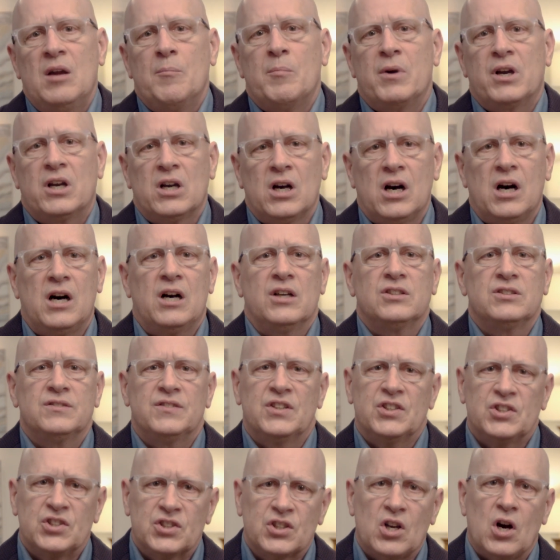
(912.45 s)
because of
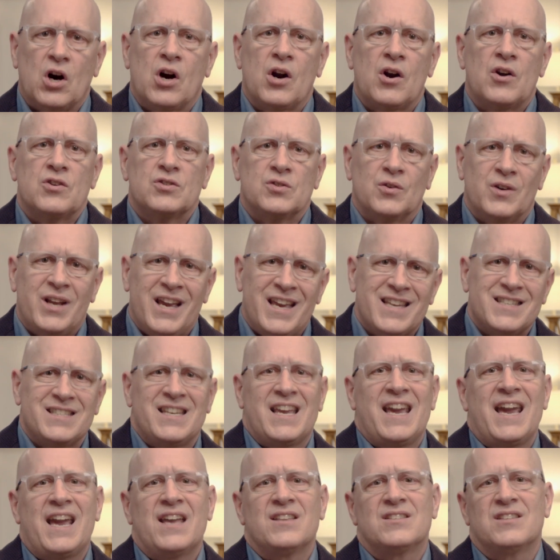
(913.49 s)
the scars on his
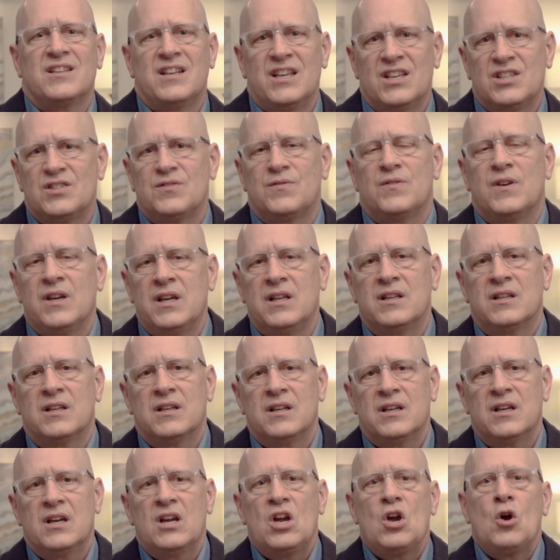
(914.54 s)
hands and his feet,
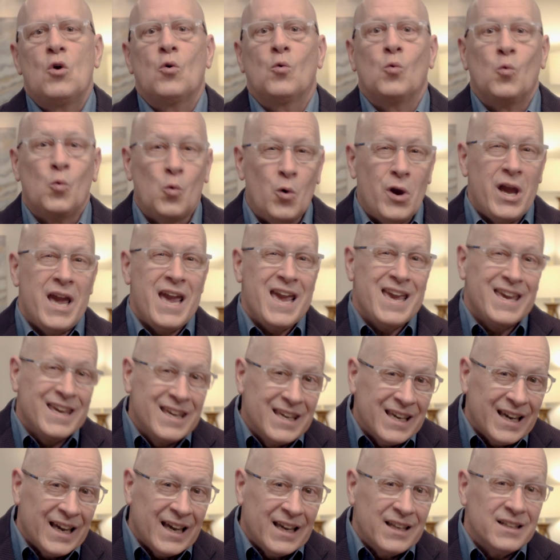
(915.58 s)
we
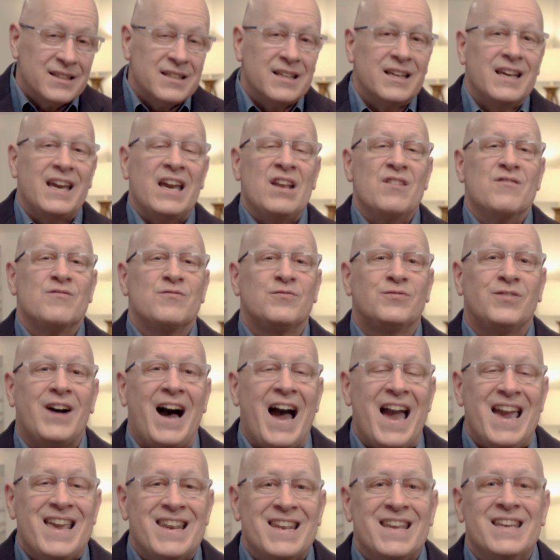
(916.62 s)
get
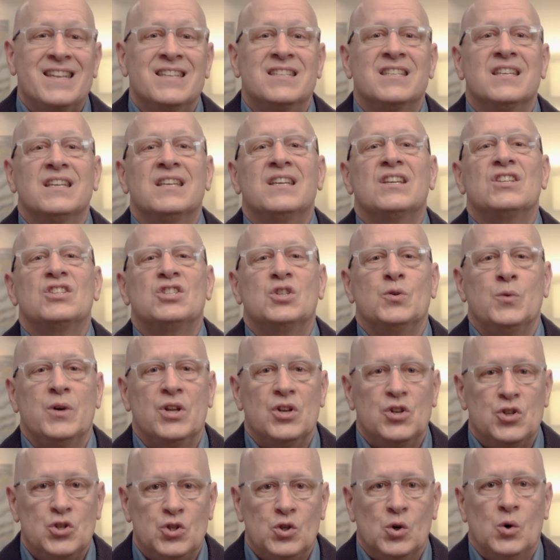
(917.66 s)
invited to
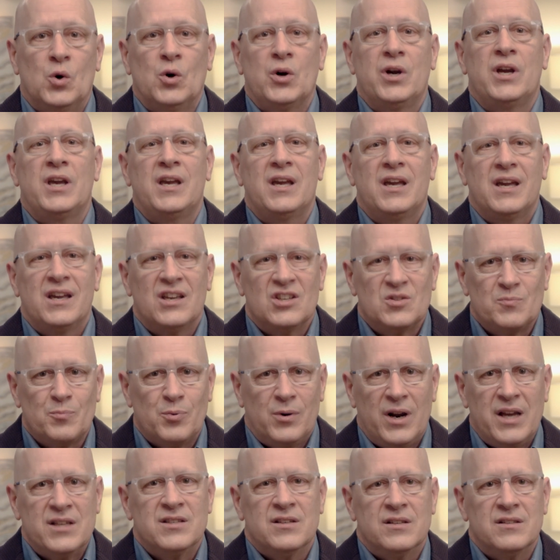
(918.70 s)
enjoy his
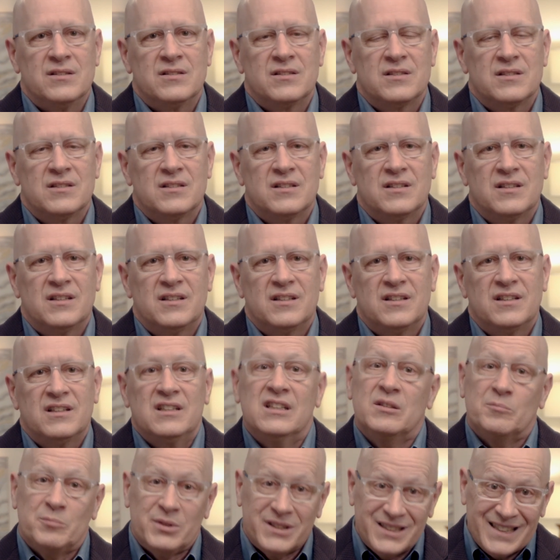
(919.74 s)
presence.
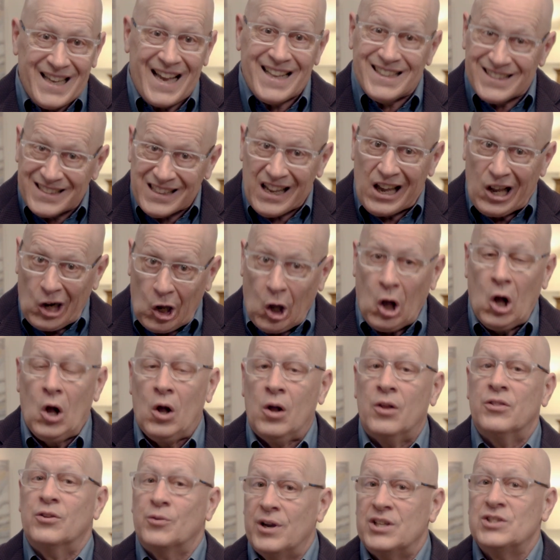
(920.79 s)
But that's not
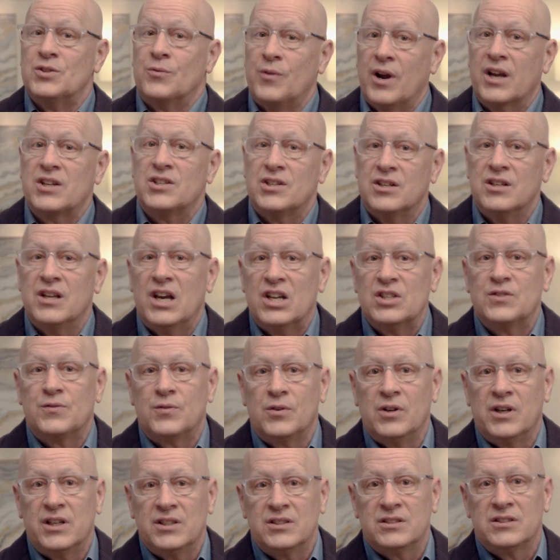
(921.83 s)
all the resurrection does
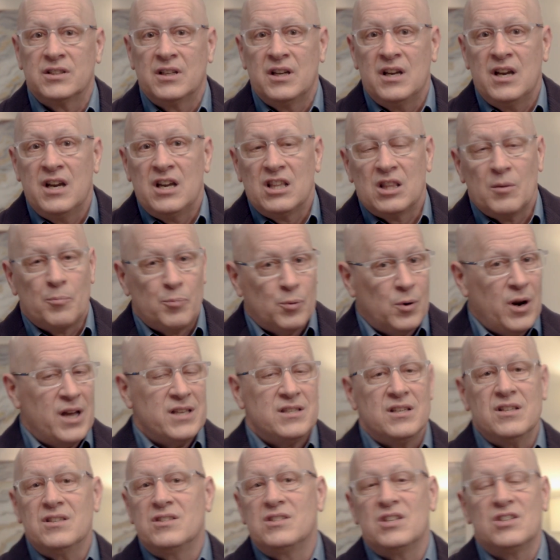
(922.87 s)
for us. The
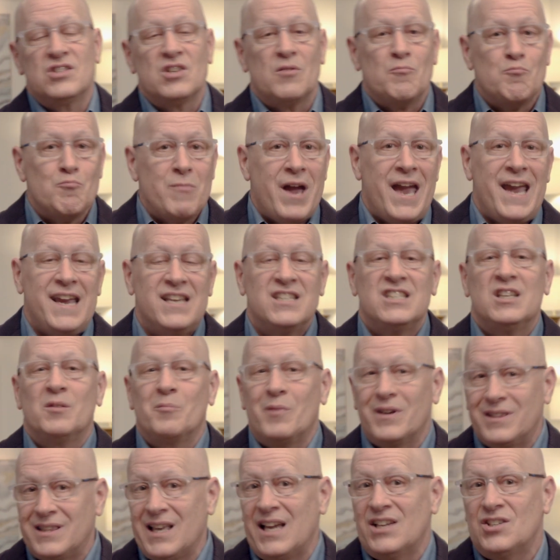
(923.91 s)
presence is amazing,
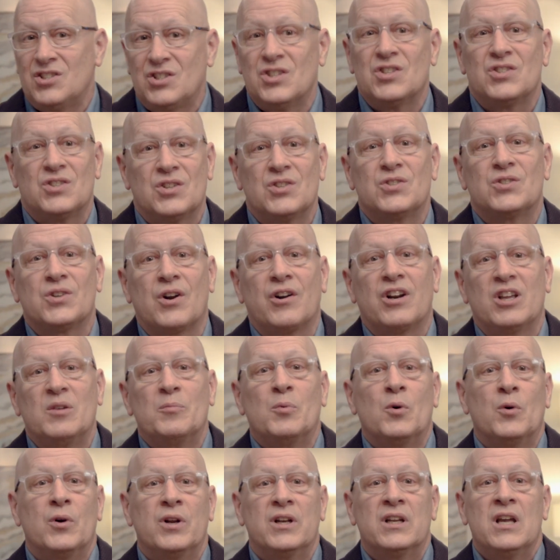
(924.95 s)
but that's just the starting
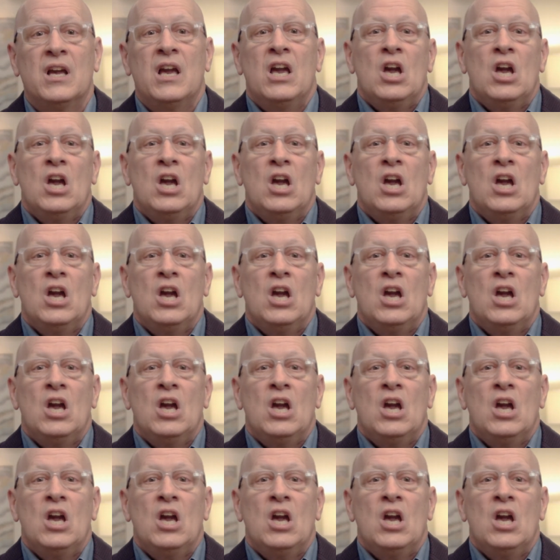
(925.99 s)
point.